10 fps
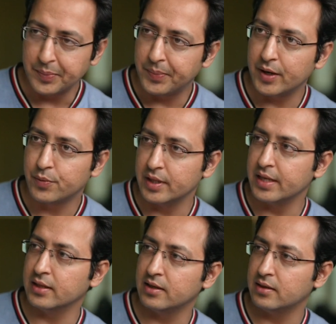But what are the
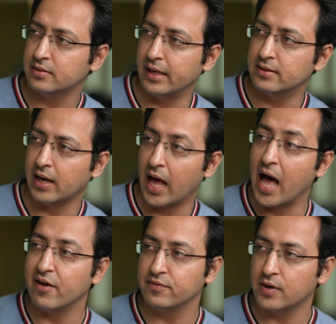other things that
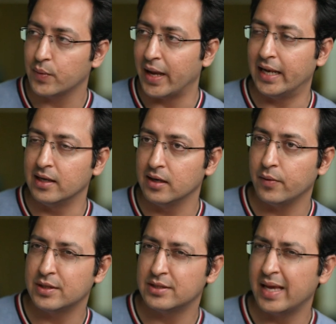have worked very clearly,
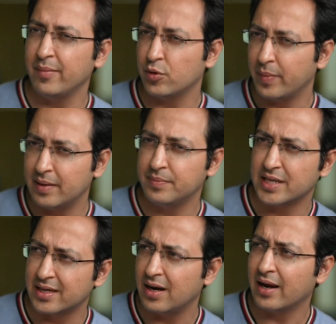which seem to be
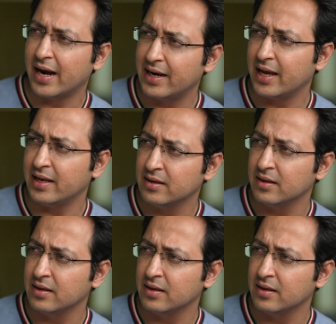general guideline?